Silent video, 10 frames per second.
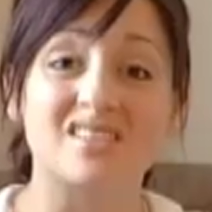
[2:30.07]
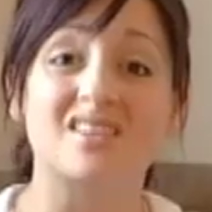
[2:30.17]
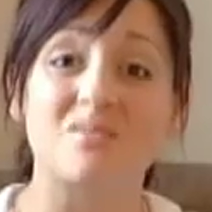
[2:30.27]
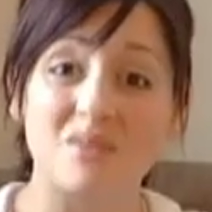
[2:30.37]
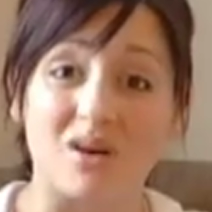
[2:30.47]

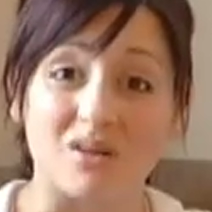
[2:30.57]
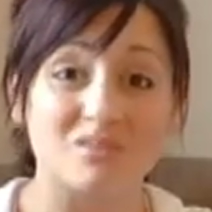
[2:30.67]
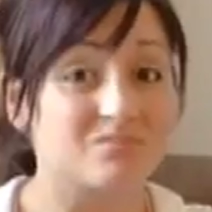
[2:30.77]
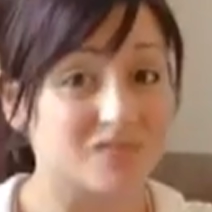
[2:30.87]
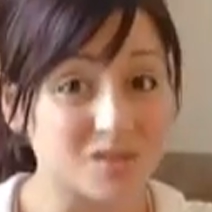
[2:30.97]
skim milk.
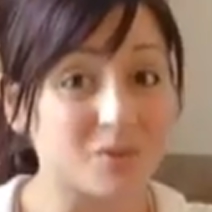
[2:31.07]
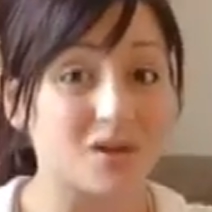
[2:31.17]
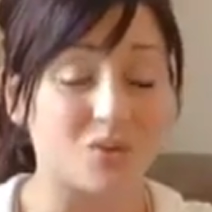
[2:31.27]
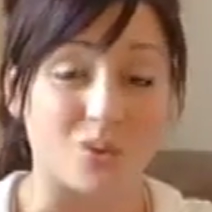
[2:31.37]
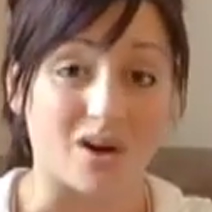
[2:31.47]
That's
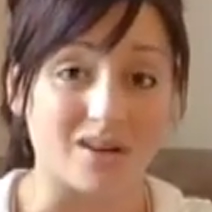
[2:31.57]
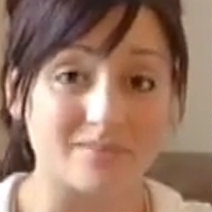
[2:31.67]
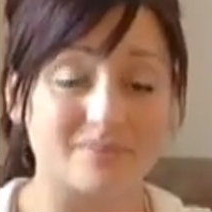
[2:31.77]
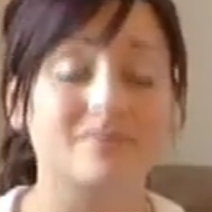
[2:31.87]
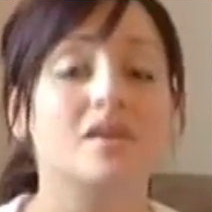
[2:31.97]
pretty cool, huh?
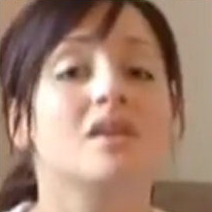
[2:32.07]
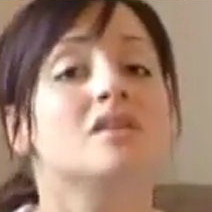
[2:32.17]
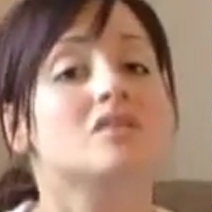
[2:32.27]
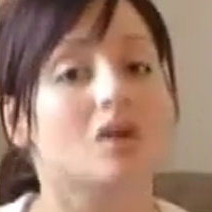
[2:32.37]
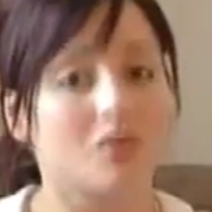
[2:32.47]

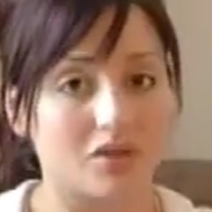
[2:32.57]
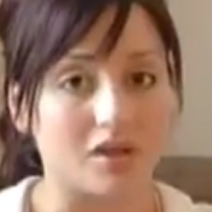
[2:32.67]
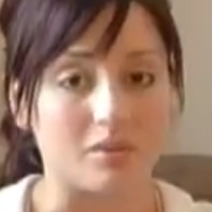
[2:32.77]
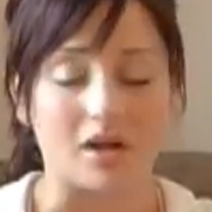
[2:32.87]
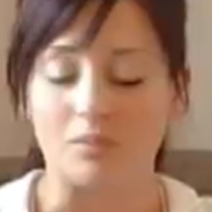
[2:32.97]
So
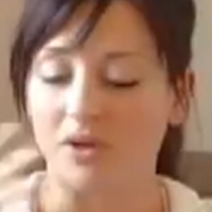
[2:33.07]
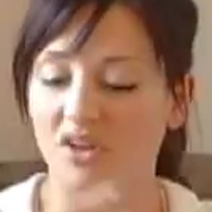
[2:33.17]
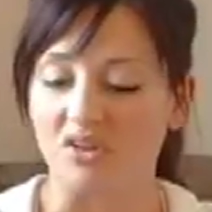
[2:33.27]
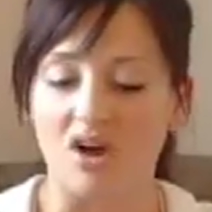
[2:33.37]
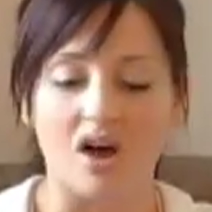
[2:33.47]
think about it. Put it
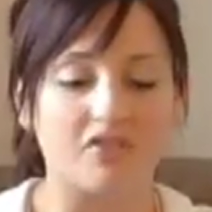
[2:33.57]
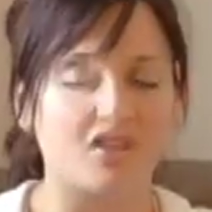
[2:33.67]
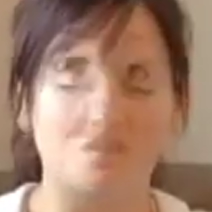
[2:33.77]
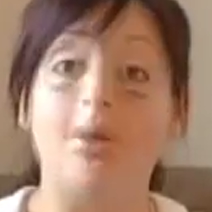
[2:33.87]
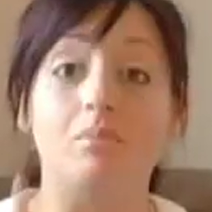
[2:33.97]
in your
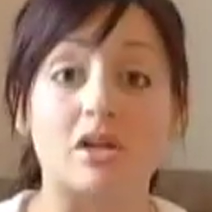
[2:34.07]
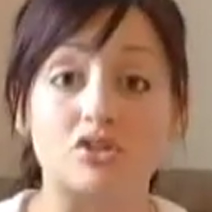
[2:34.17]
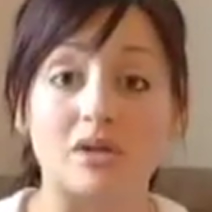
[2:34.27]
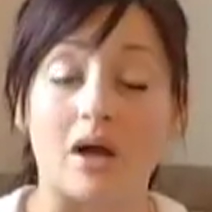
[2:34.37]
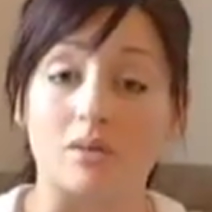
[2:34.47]
coffee, but
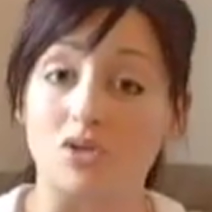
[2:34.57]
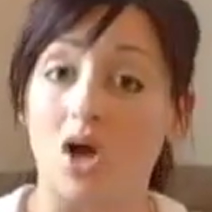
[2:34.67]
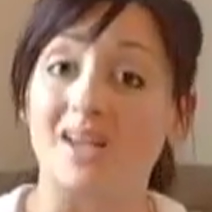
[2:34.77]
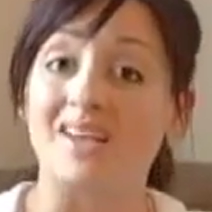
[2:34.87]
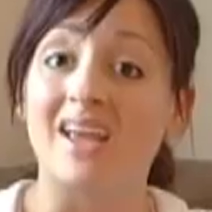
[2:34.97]
measure it out. I'm
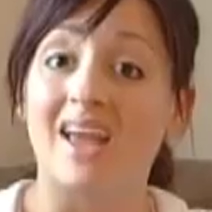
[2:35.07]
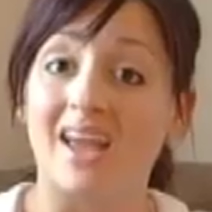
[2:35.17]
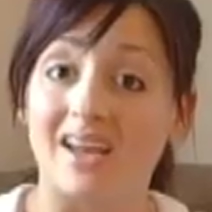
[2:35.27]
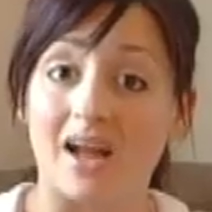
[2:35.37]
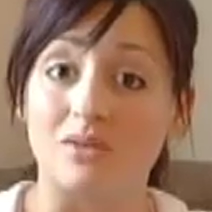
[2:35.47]
talking
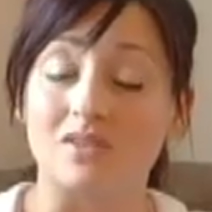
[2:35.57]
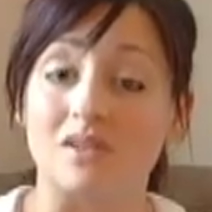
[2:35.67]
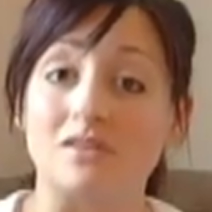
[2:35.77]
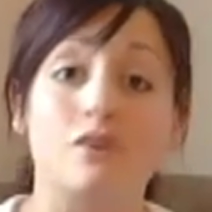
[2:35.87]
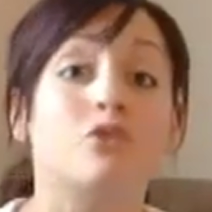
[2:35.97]
8
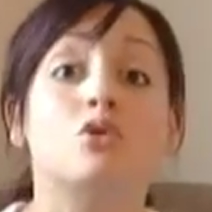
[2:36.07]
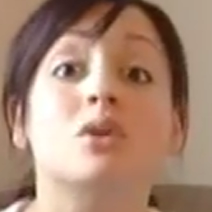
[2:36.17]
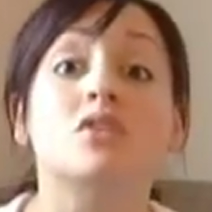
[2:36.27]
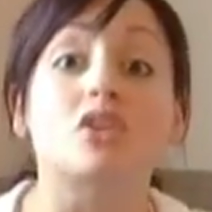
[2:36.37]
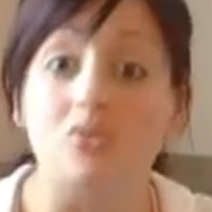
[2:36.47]
ounces. And if you
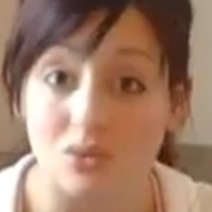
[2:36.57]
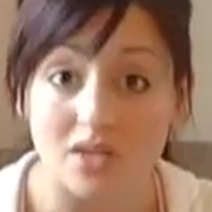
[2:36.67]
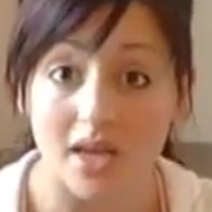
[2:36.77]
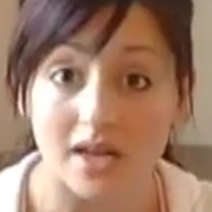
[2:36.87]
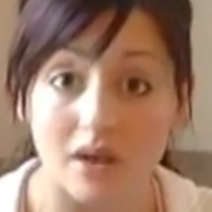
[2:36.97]
don't even use
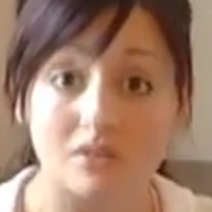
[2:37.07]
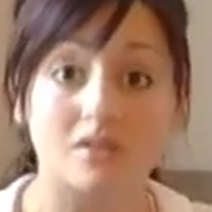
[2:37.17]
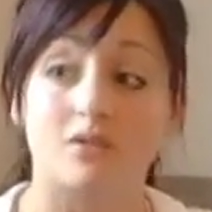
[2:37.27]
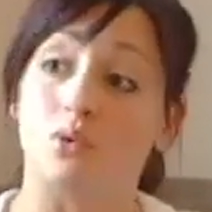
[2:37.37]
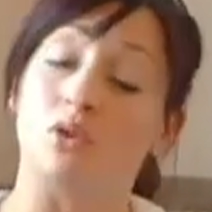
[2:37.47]
8
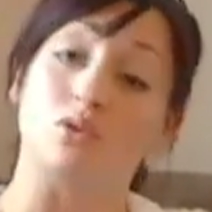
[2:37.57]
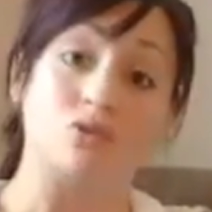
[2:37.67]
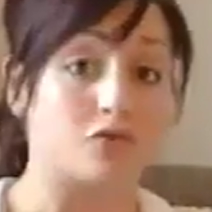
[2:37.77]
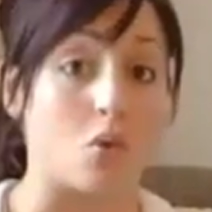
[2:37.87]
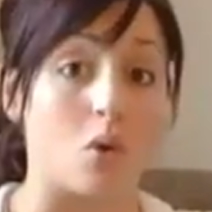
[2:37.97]
ounces, if you only
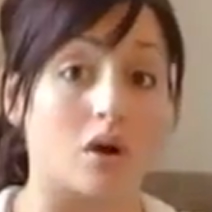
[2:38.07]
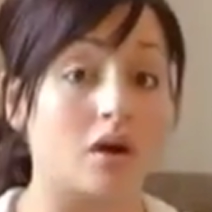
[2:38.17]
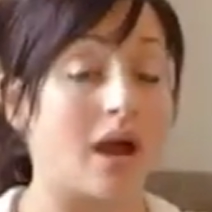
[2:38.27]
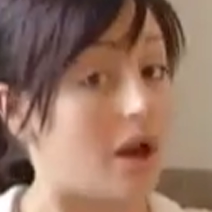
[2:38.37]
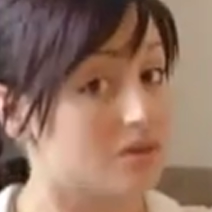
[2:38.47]
use
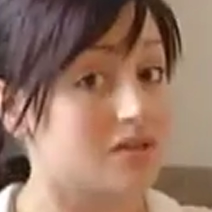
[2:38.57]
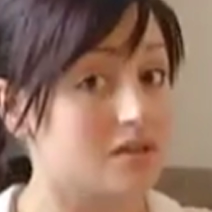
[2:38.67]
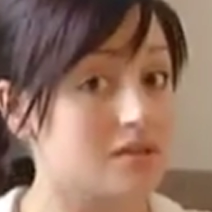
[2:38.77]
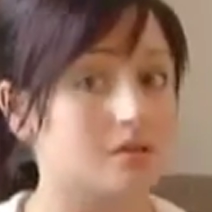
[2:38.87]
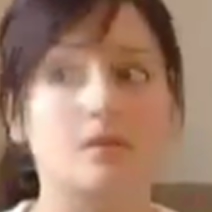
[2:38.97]
4
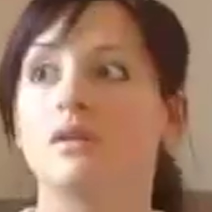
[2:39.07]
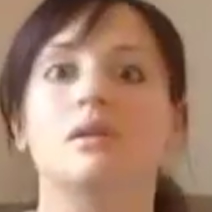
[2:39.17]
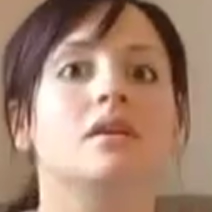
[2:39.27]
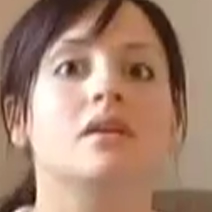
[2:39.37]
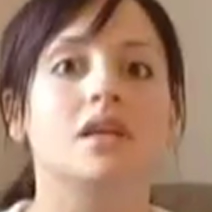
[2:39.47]
ounces,
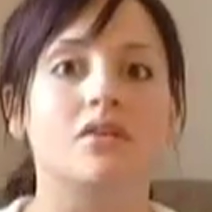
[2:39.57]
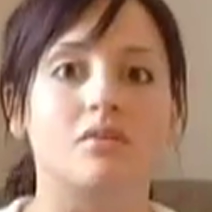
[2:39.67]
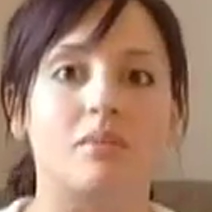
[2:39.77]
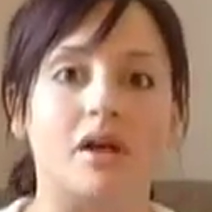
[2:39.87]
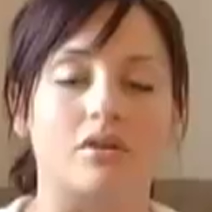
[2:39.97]

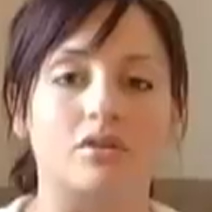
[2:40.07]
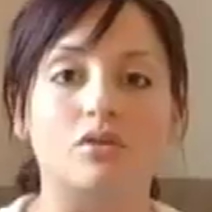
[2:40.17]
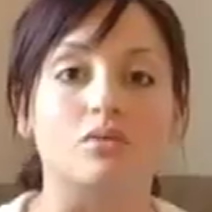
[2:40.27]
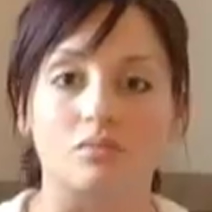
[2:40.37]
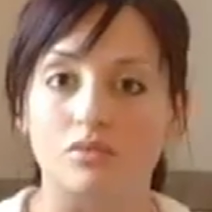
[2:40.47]
even better.
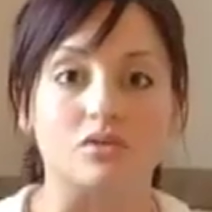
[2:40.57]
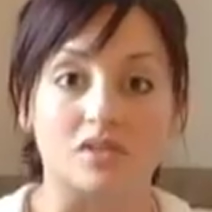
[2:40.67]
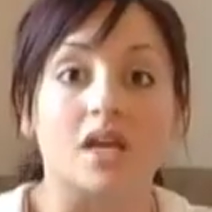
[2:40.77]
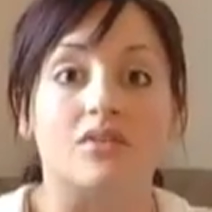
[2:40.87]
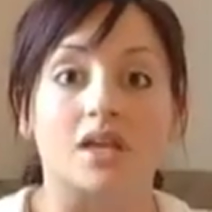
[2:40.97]
You're
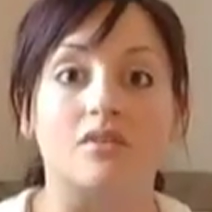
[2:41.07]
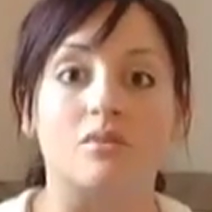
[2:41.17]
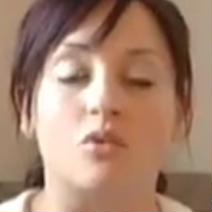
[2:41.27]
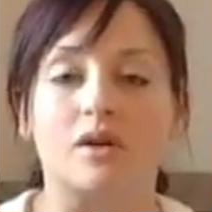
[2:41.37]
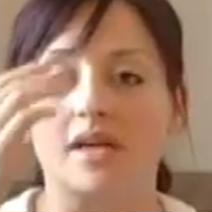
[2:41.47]
saving
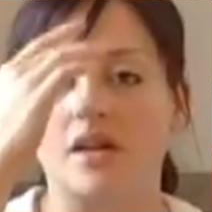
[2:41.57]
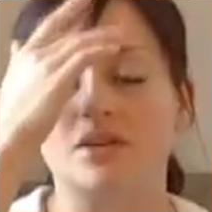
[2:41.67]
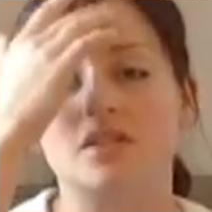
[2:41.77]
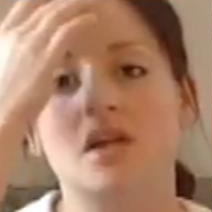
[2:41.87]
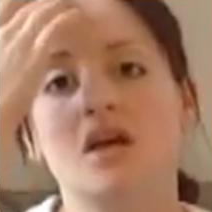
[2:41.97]
even more
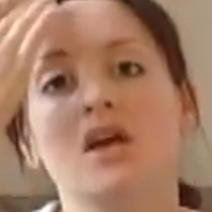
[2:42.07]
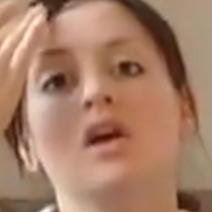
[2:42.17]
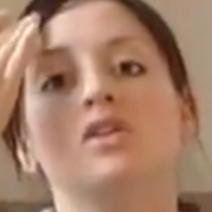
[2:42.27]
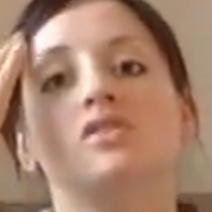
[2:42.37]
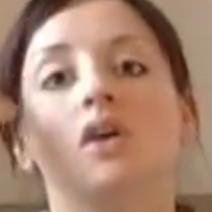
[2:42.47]
calories.
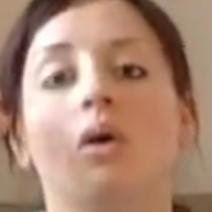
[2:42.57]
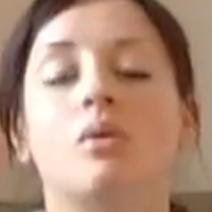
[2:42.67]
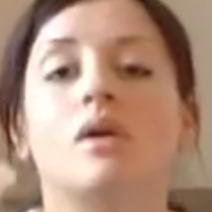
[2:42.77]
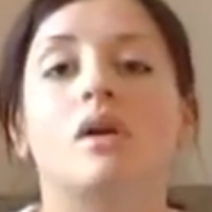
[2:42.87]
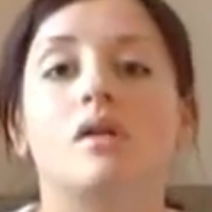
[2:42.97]
So
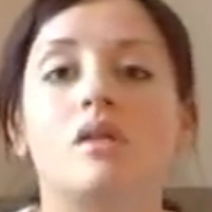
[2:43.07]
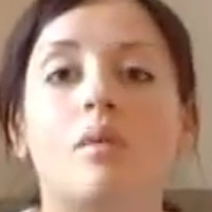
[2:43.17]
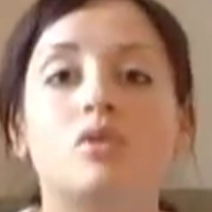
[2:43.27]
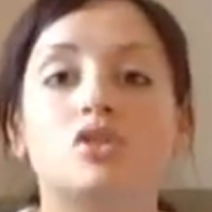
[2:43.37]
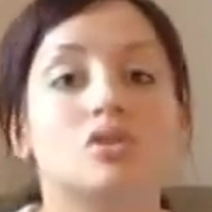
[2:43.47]

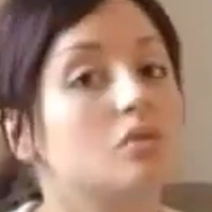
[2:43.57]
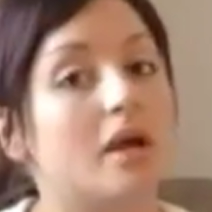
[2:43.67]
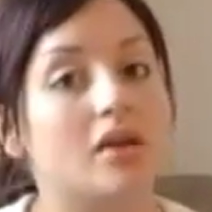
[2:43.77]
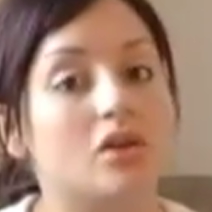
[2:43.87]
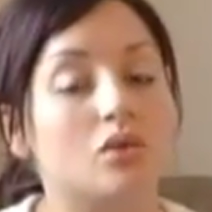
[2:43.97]
number 2
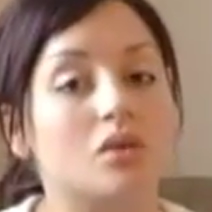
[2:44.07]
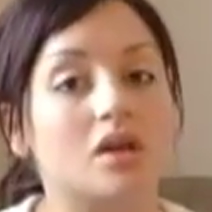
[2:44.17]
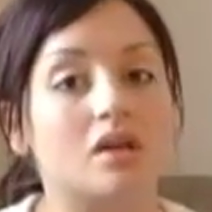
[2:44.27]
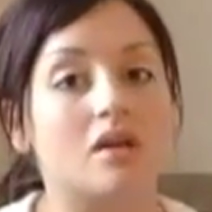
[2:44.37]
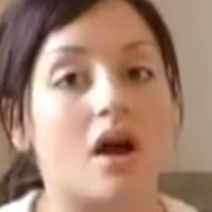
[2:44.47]
way that you
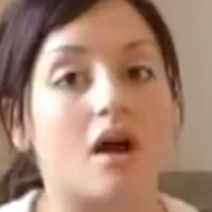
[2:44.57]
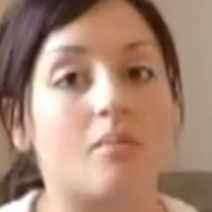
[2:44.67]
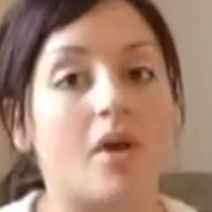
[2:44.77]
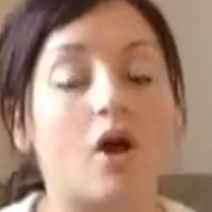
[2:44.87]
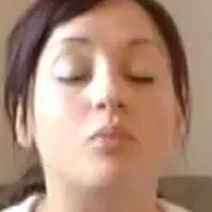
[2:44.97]
can
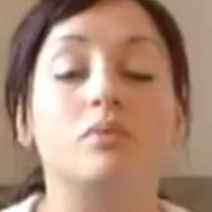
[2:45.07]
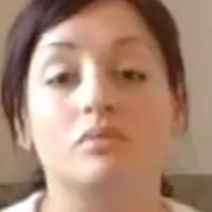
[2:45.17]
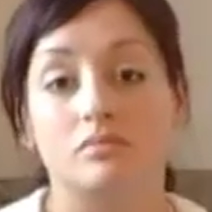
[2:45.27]
help